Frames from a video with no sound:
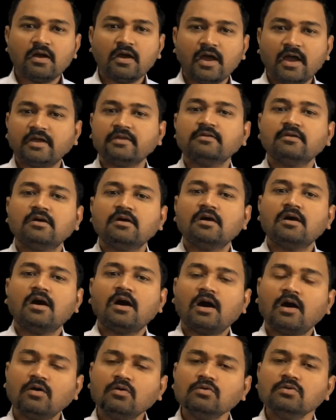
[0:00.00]
and
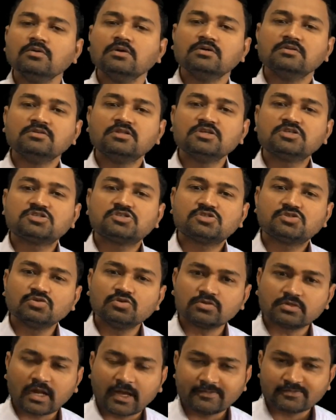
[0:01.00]
how these two
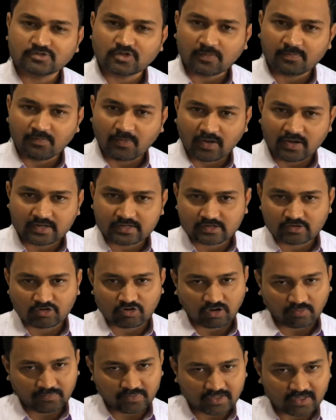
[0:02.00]
types of molecular
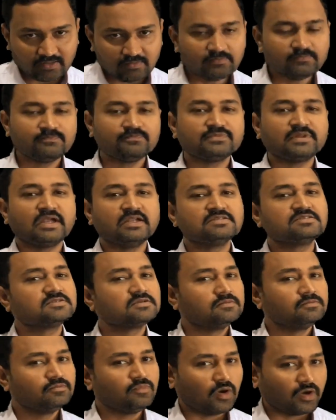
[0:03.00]
orbital, that is
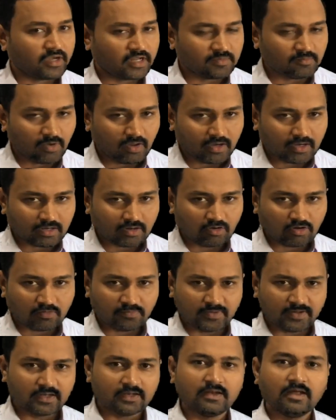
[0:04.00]
bonding molecular
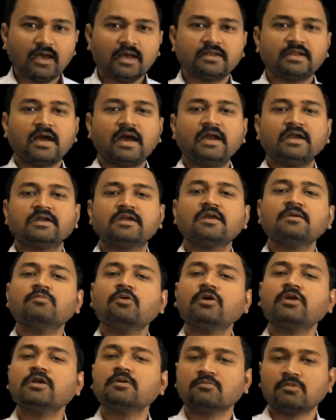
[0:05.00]
orbital and
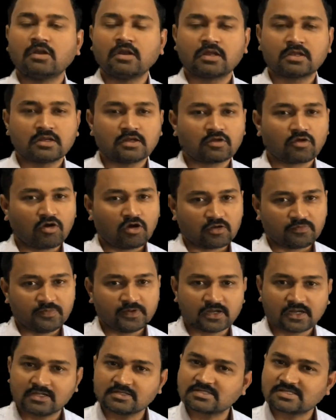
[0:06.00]
anti-bonding molecular
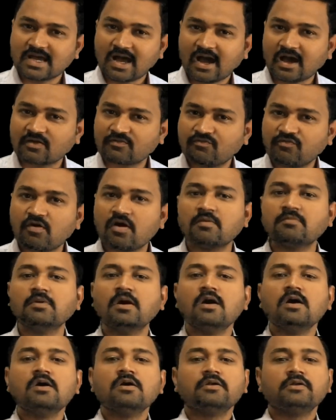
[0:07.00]
orbitals, are formed
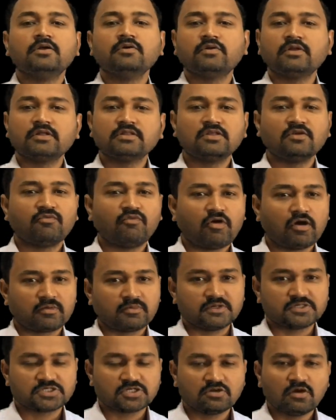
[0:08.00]
during the
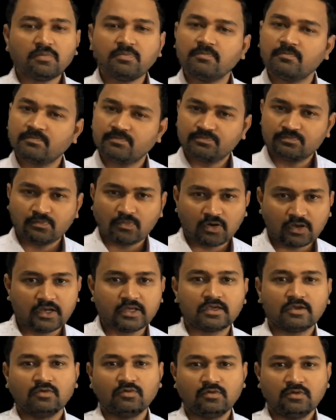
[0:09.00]
formation of
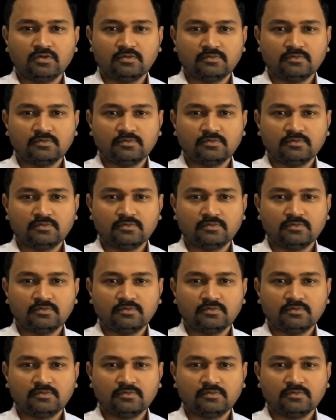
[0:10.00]
molecule.